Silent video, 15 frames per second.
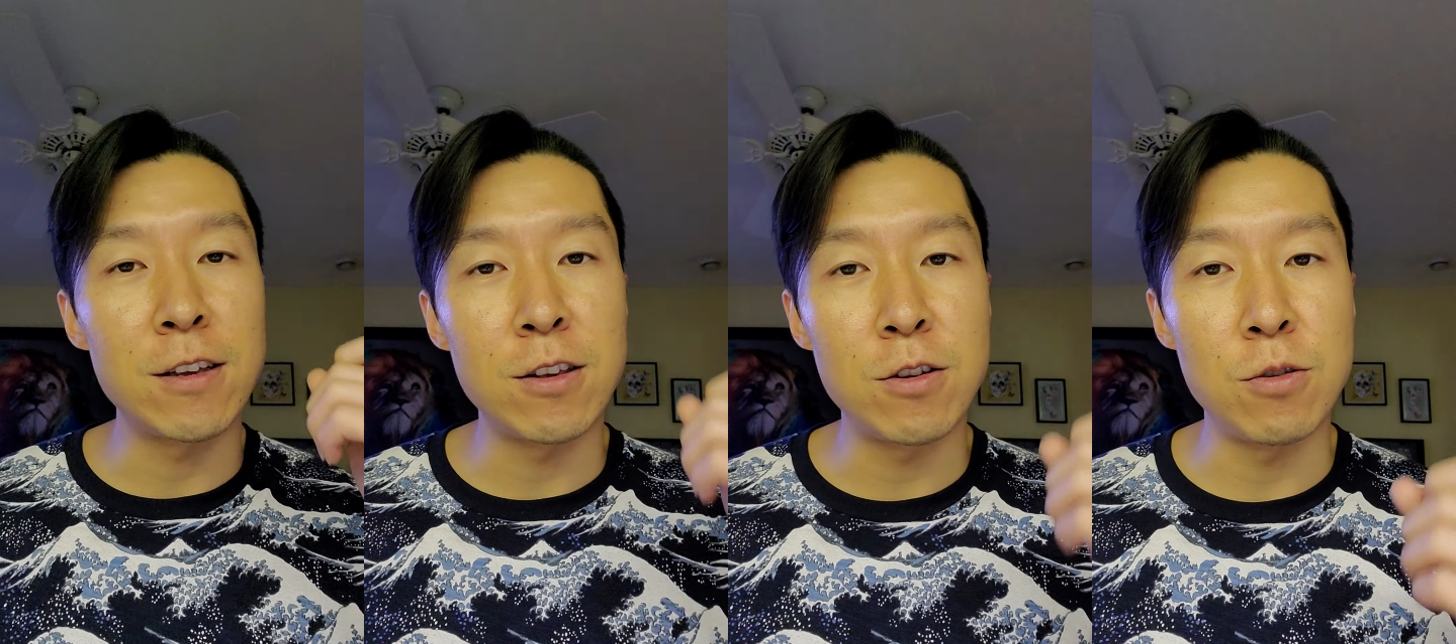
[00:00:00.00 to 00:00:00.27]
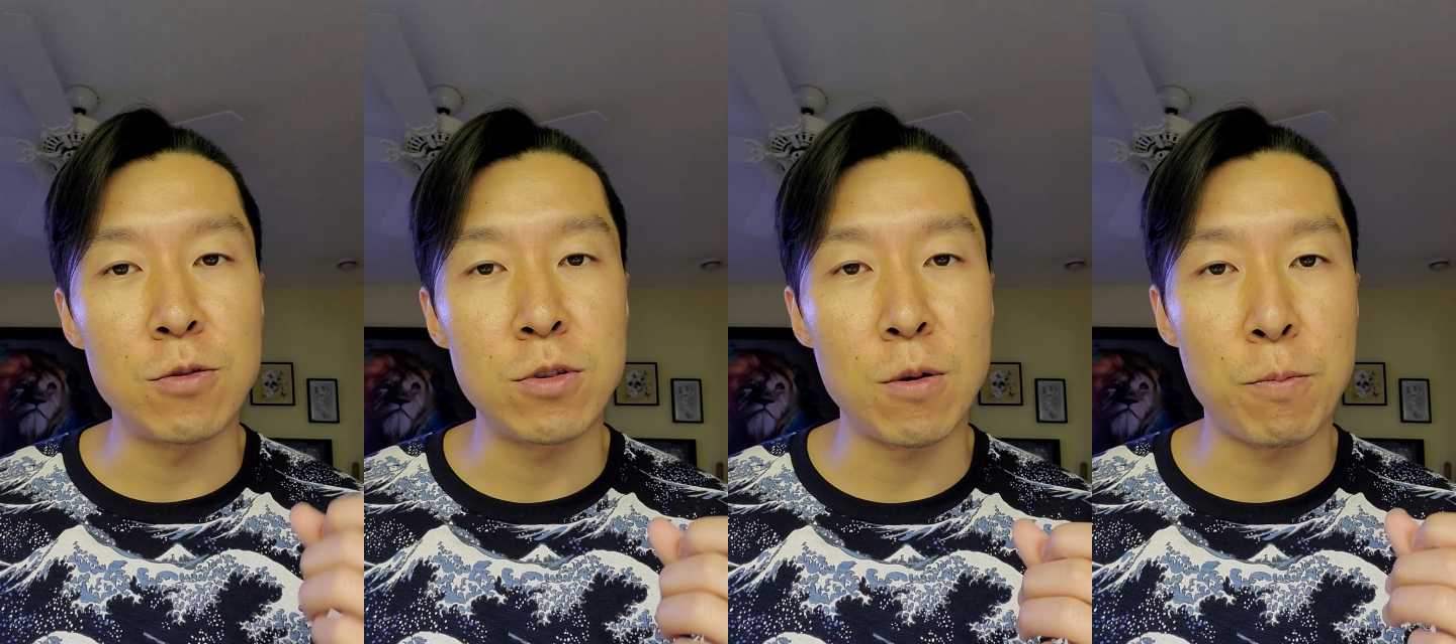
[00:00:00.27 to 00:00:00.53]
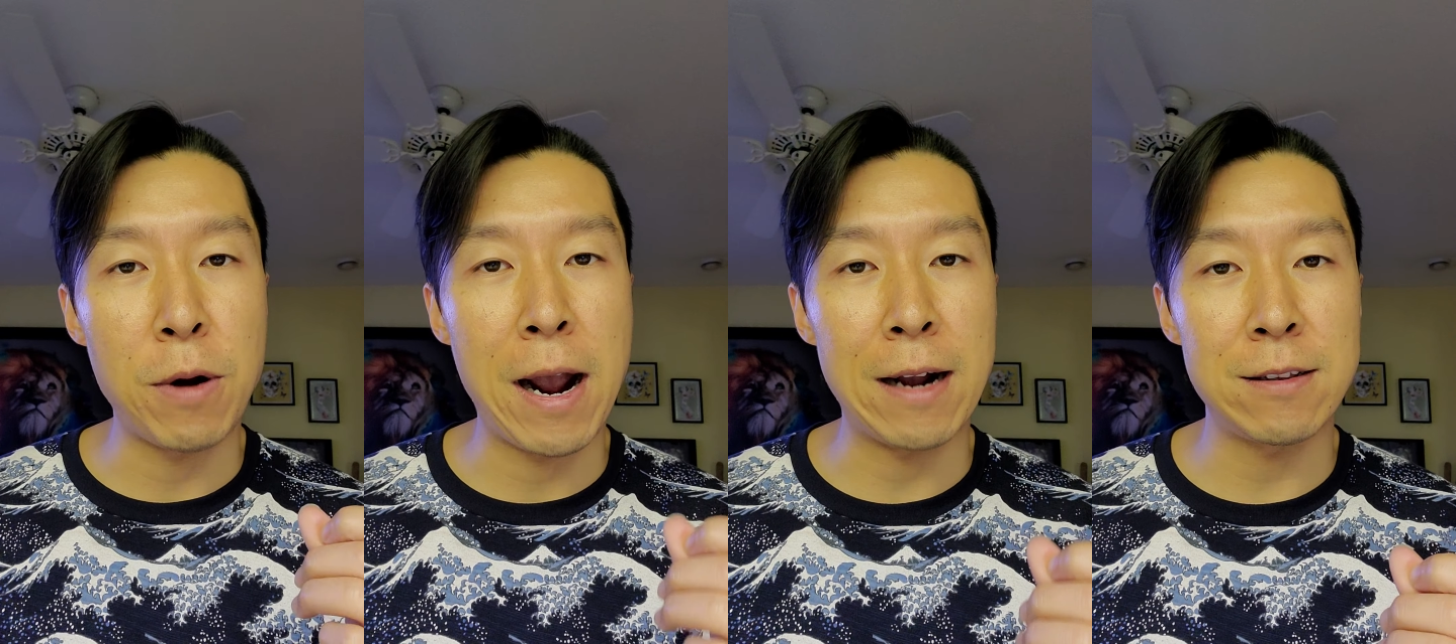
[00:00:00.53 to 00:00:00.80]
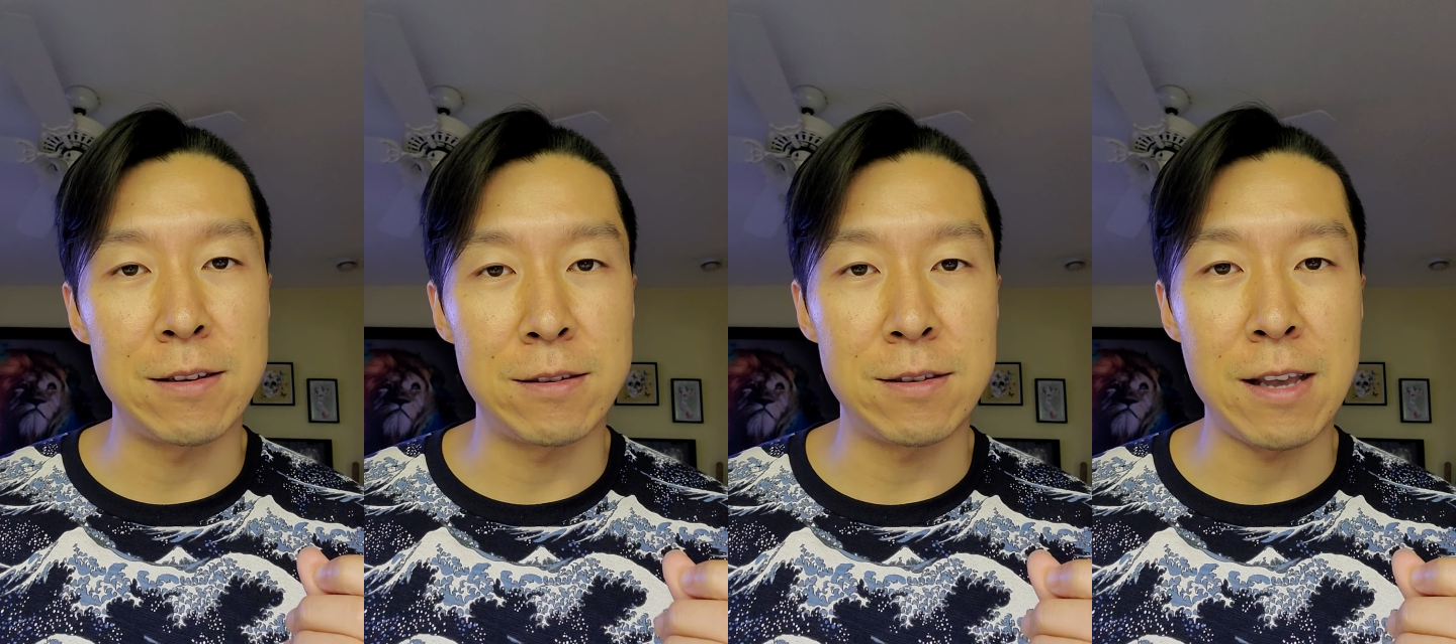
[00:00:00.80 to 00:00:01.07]
you to
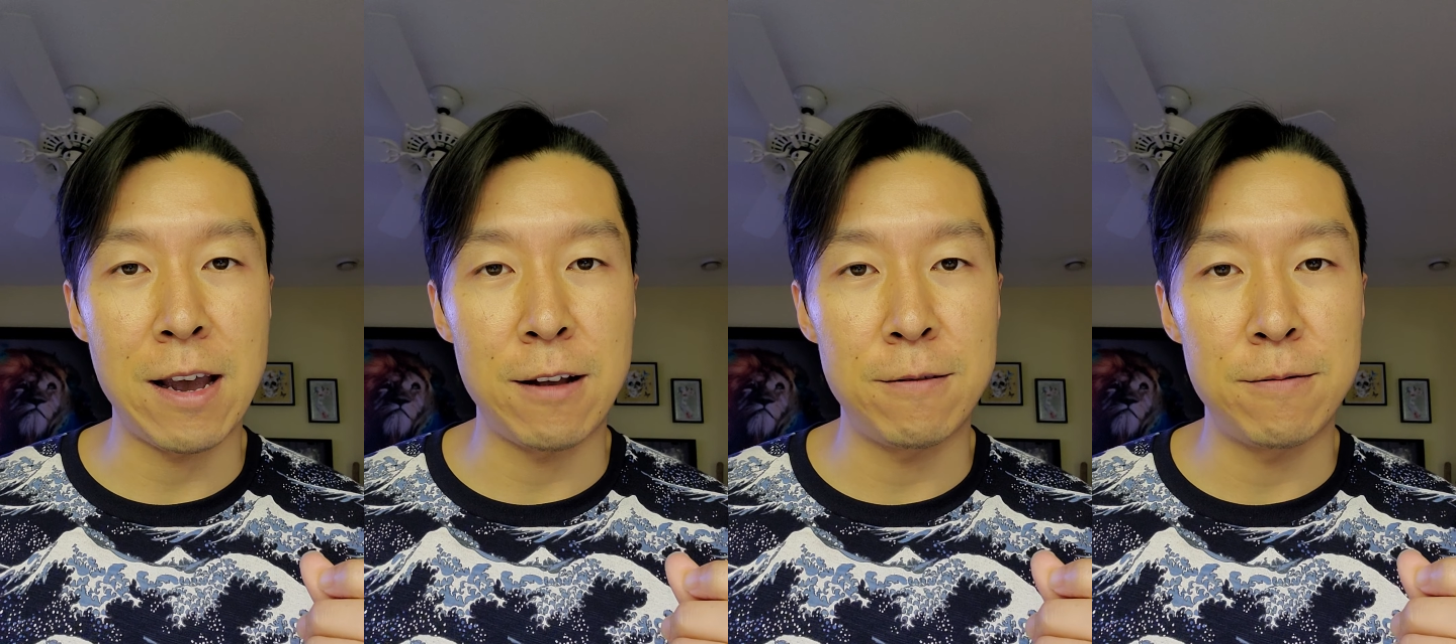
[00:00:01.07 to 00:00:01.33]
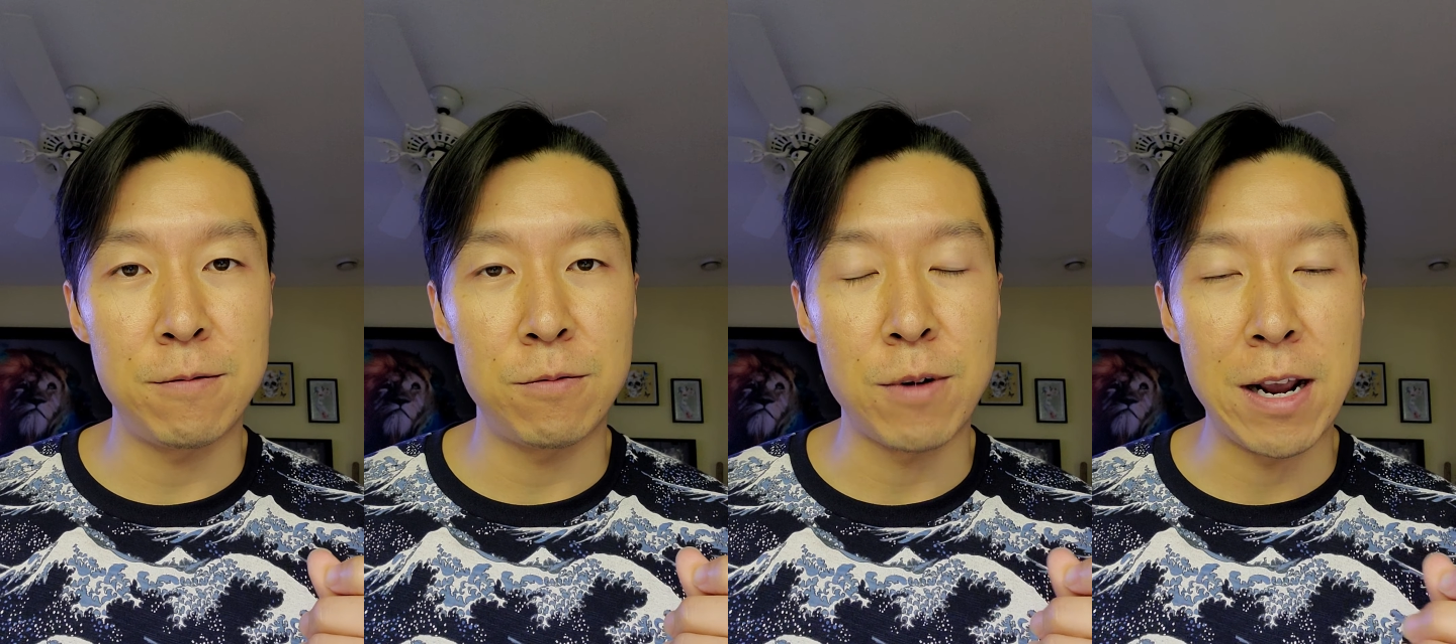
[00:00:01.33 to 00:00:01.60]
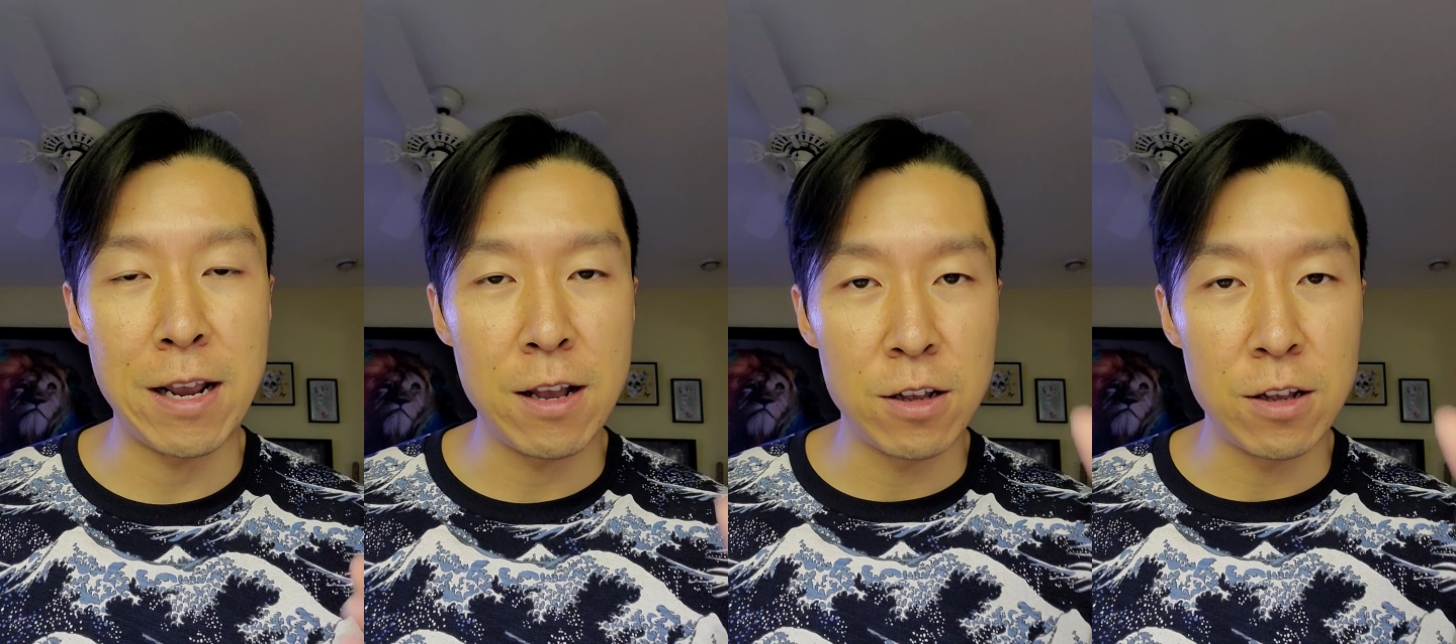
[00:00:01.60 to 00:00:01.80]
practice that, right?